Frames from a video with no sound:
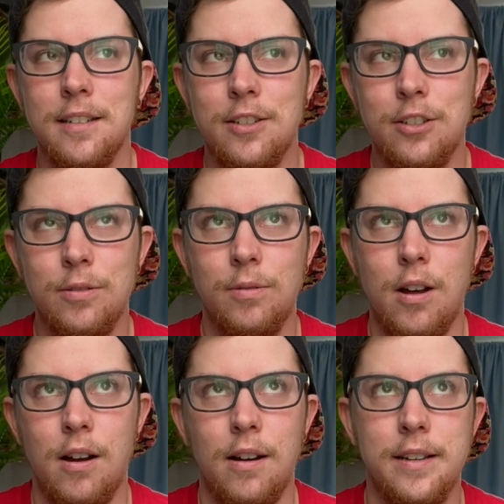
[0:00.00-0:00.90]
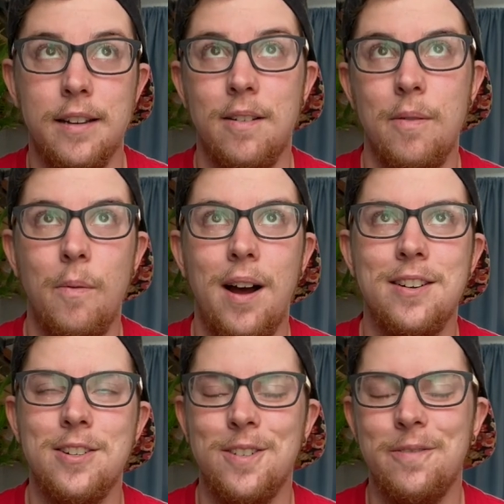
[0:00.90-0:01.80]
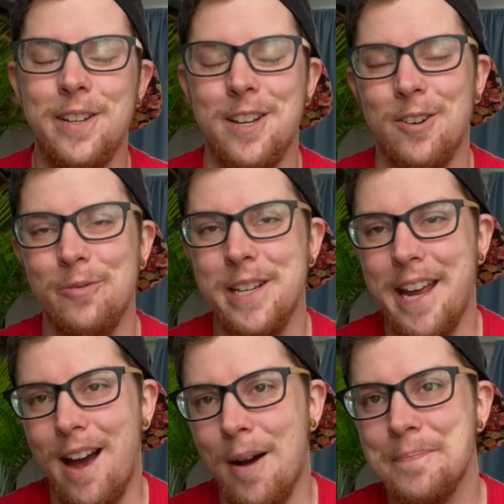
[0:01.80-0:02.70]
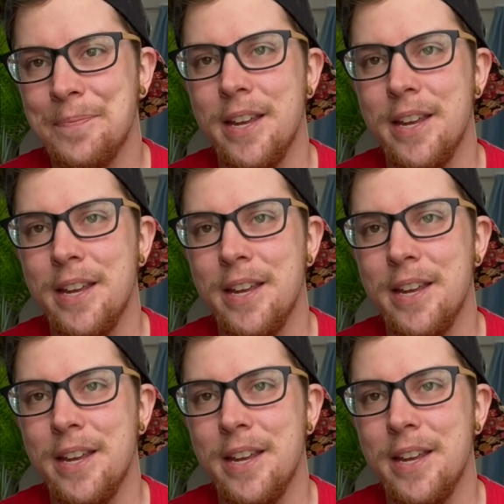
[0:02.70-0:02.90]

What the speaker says: too long, didn't watch video recap.